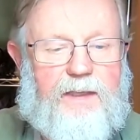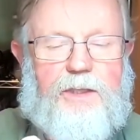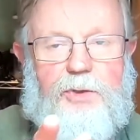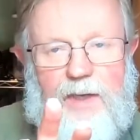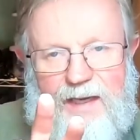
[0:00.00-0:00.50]

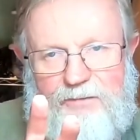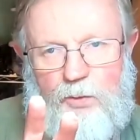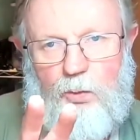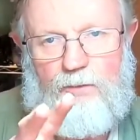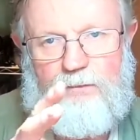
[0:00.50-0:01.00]
you have to
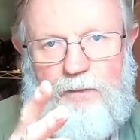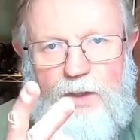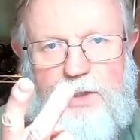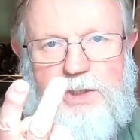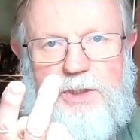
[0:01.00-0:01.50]

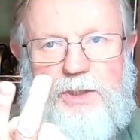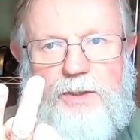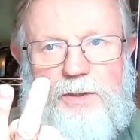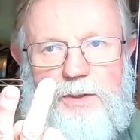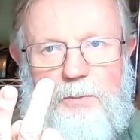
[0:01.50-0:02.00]
reverse
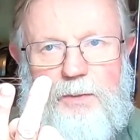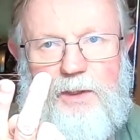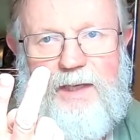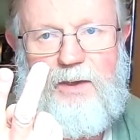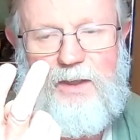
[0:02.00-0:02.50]
the
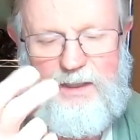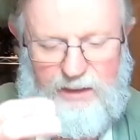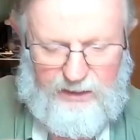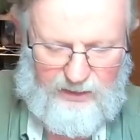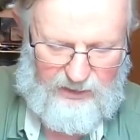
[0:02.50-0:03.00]

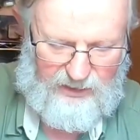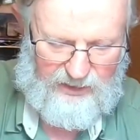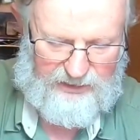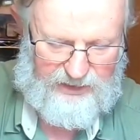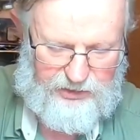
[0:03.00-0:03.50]
polarity
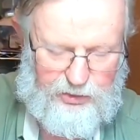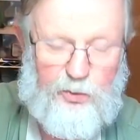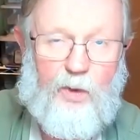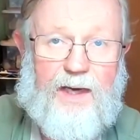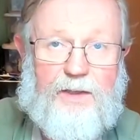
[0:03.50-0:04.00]
on these two
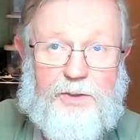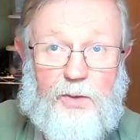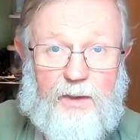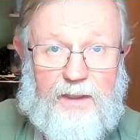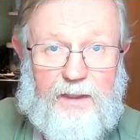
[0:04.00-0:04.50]
wires
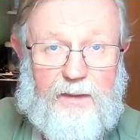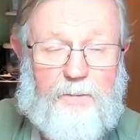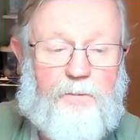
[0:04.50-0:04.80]
going in.